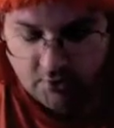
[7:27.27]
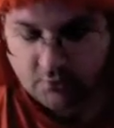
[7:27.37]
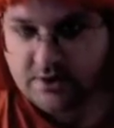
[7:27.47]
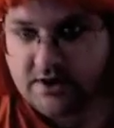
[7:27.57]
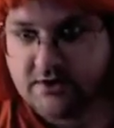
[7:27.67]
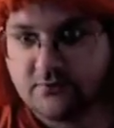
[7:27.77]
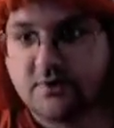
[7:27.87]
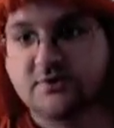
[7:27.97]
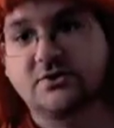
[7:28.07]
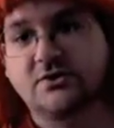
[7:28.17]
Reed
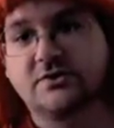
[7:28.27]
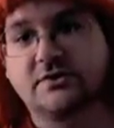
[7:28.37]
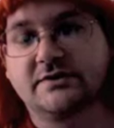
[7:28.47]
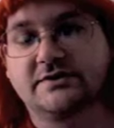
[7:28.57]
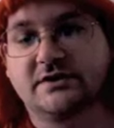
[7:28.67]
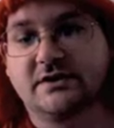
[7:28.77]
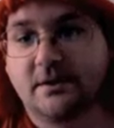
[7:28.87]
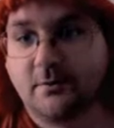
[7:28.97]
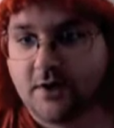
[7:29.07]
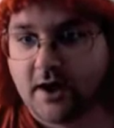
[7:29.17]
Richards'
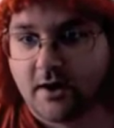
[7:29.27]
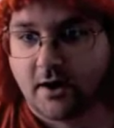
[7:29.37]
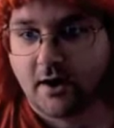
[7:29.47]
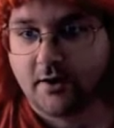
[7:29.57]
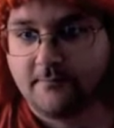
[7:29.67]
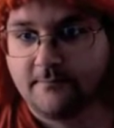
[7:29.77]
doppelganger